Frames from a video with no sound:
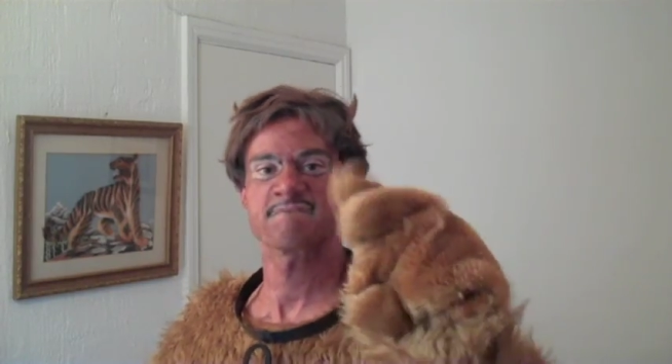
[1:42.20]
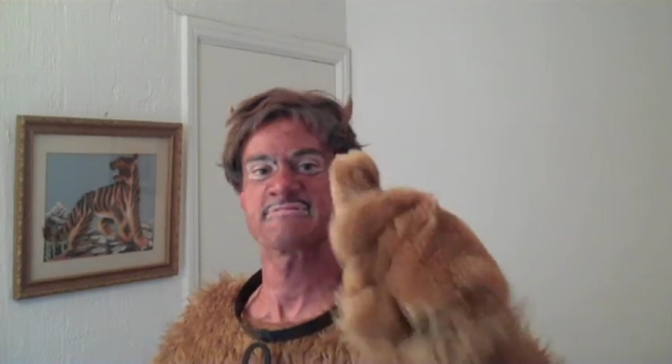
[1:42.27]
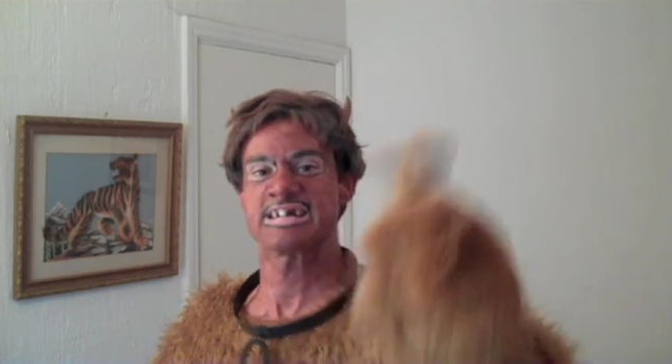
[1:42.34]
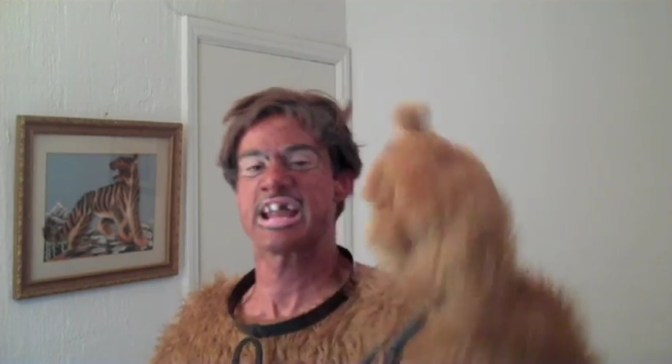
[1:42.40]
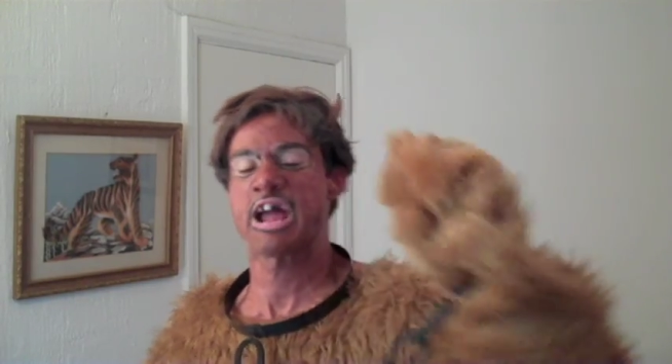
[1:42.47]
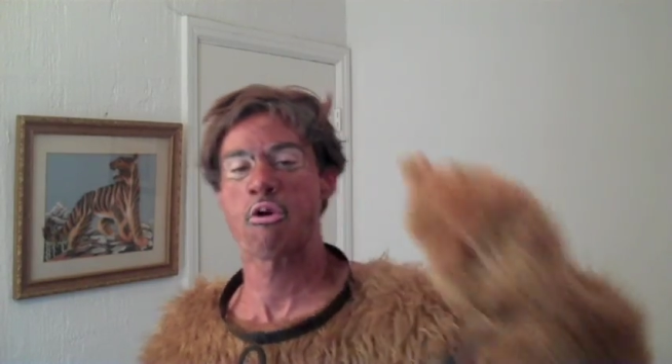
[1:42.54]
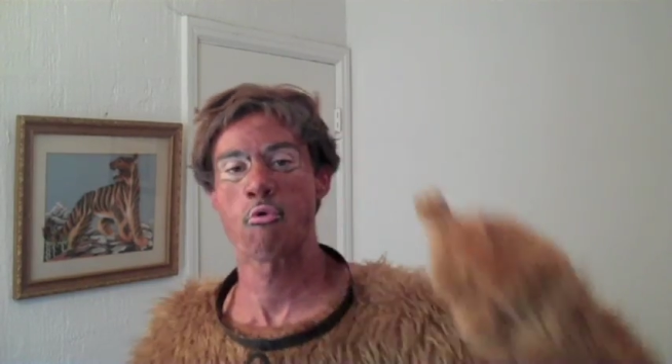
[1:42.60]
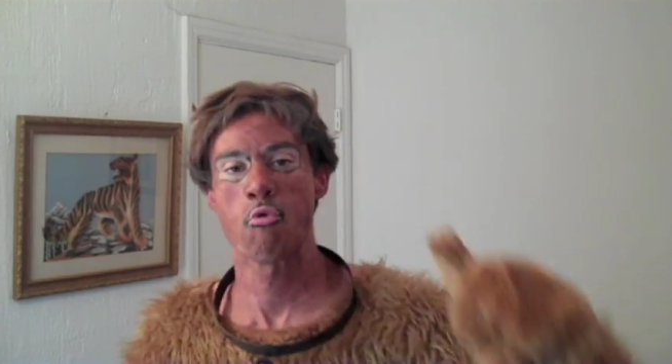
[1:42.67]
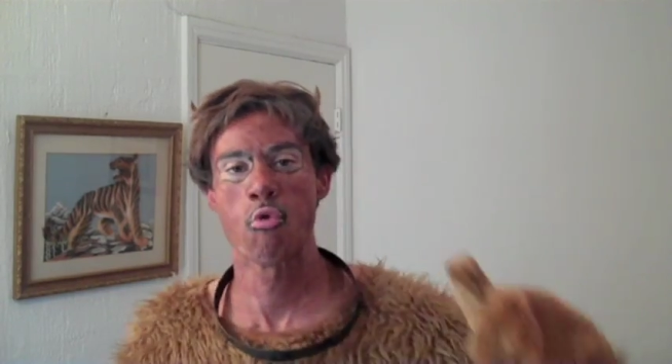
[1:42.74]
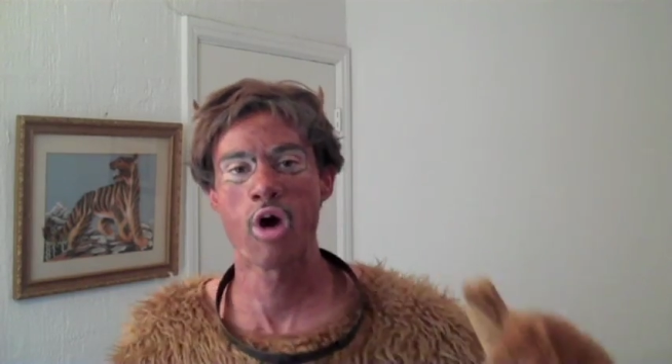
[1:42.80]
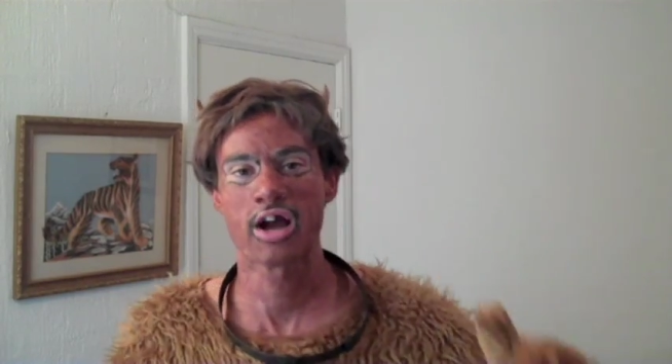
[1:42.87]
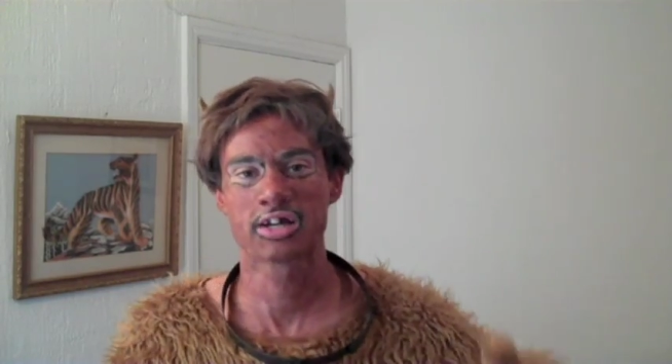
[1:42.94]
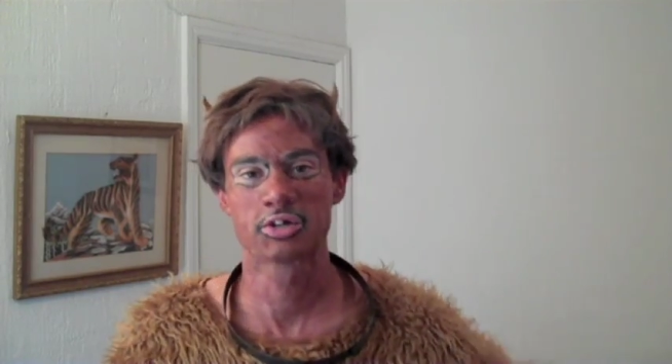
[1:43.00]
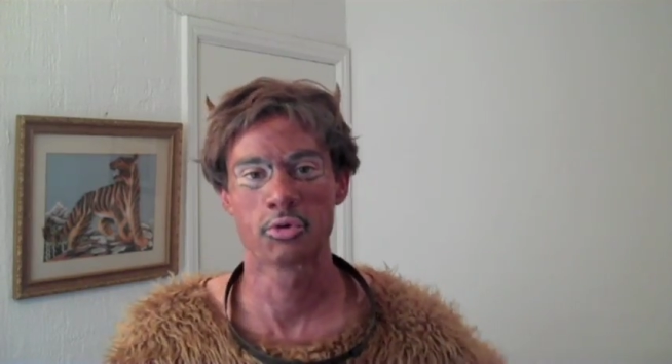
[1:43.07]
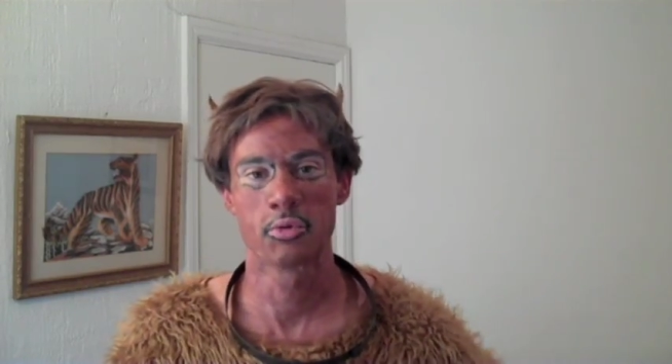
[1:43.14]
And I
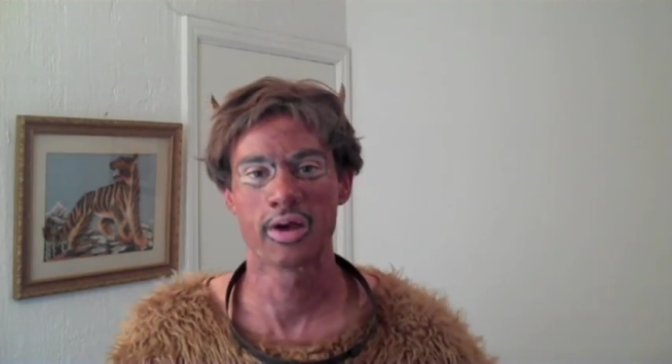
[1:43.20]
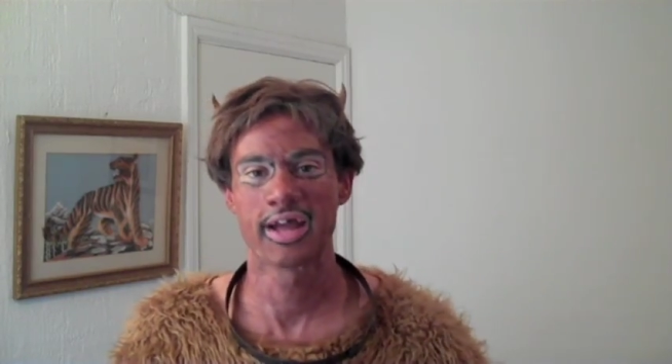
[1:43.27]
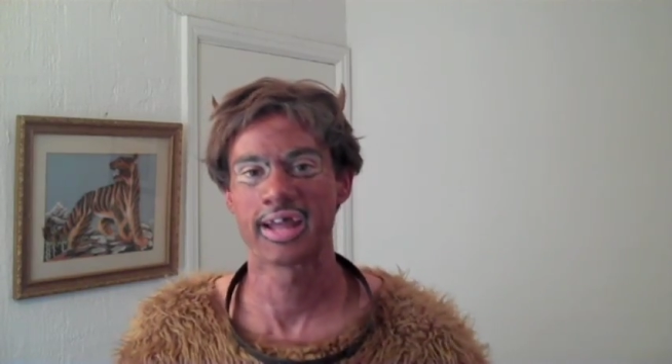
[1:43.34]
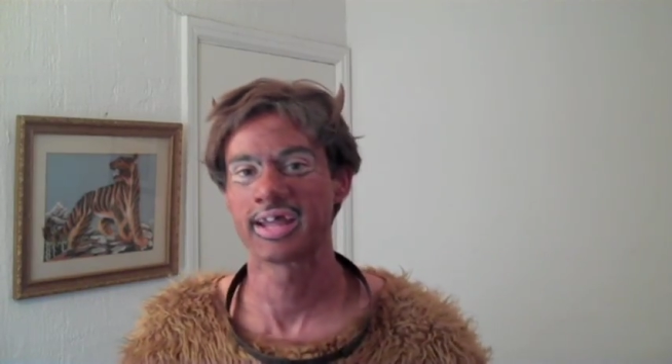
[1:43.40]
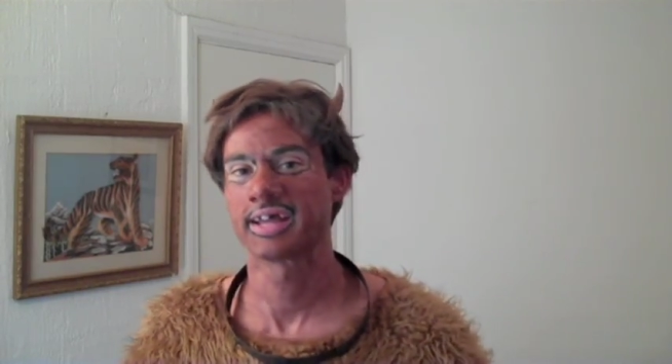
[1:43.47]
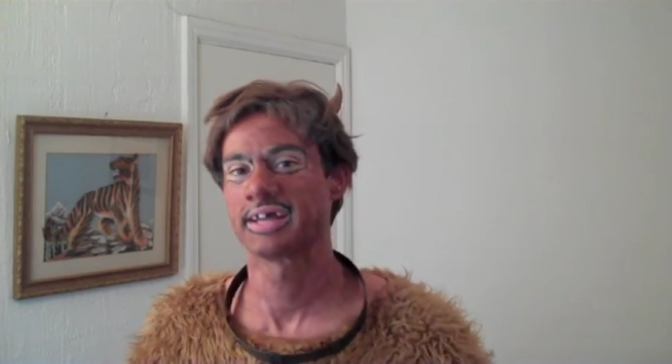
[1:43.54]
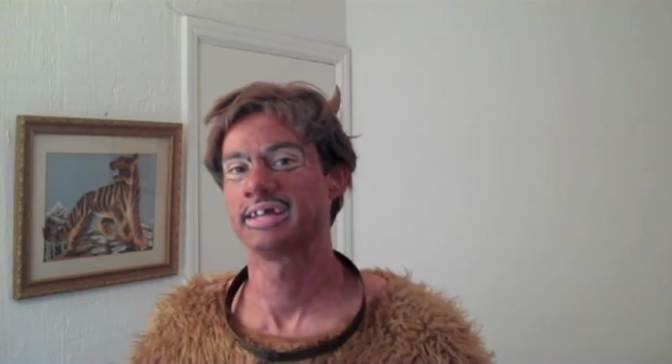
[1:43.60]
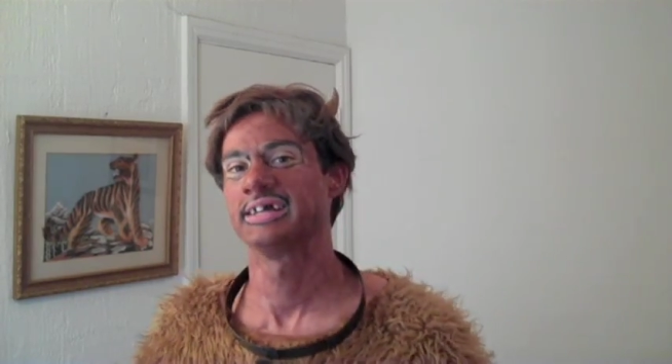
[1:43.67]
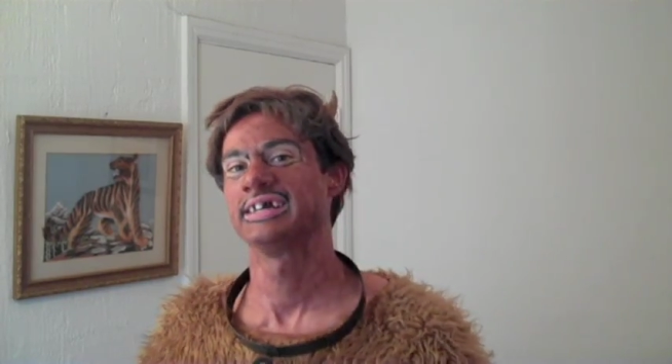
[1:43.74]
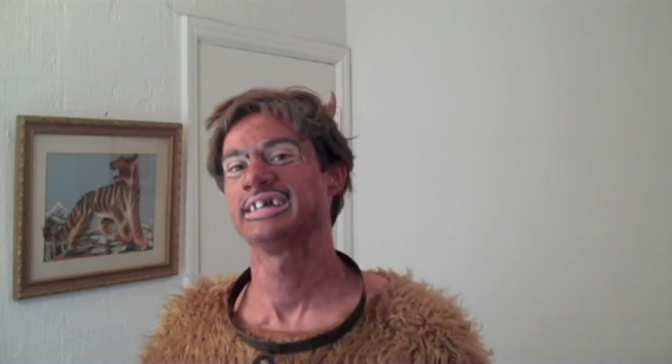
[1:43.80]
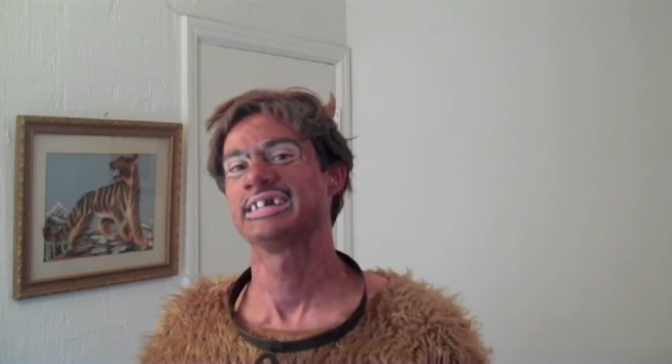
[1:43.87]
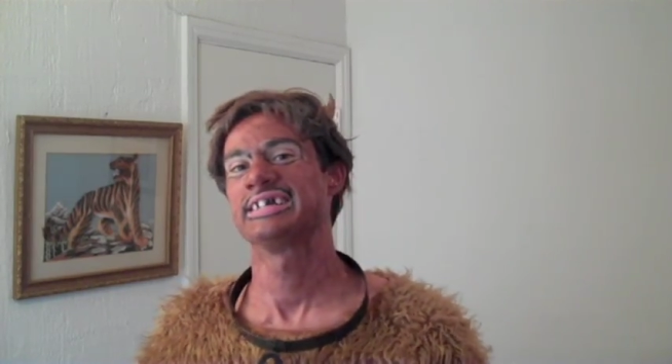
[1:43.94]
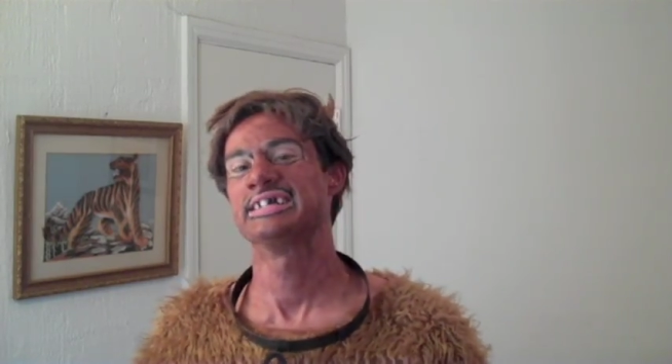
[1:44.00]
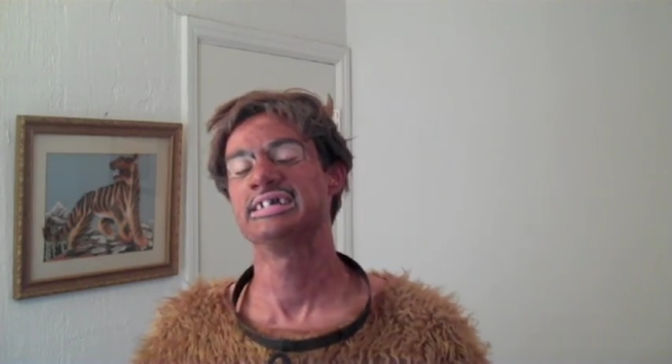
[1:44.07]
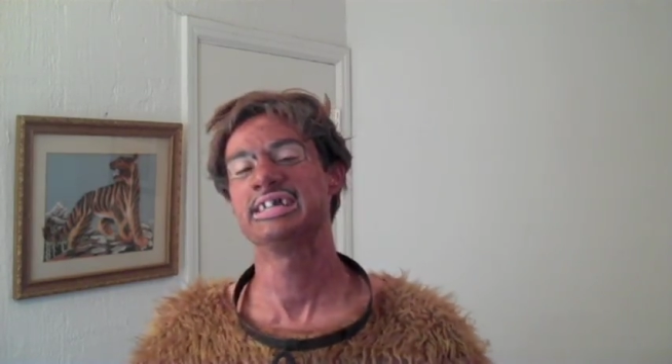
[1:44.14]
walked away,
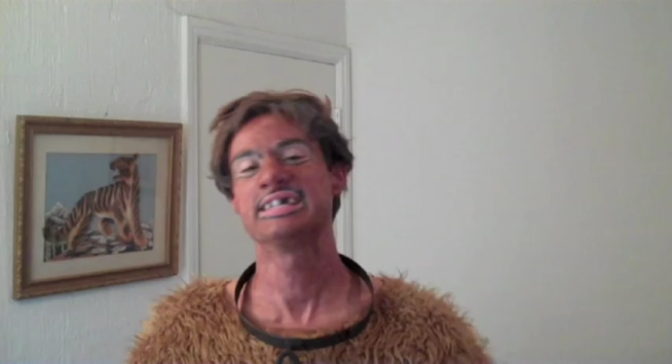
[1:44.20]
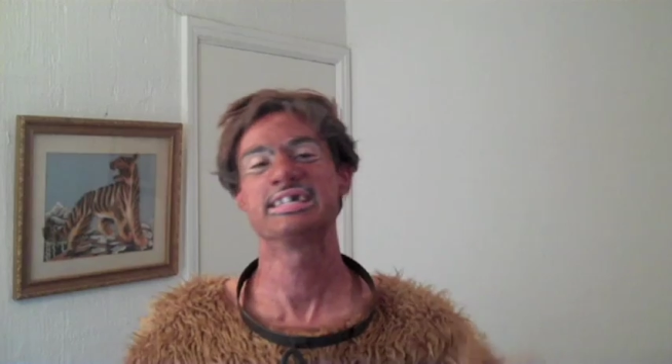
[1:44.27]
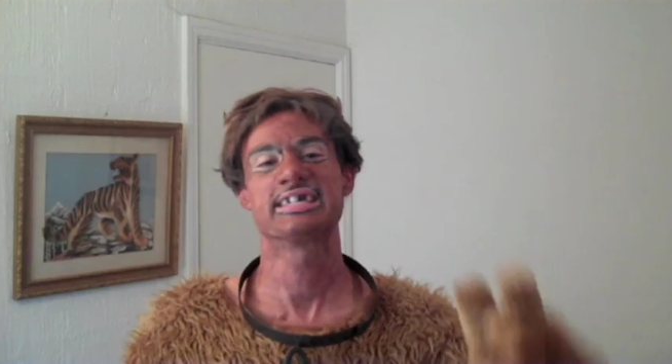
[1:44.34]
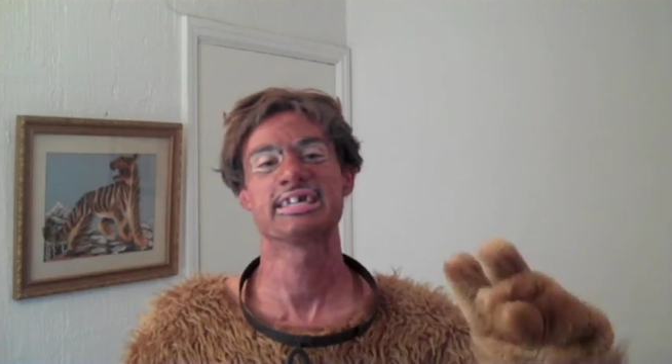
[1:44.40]
didn't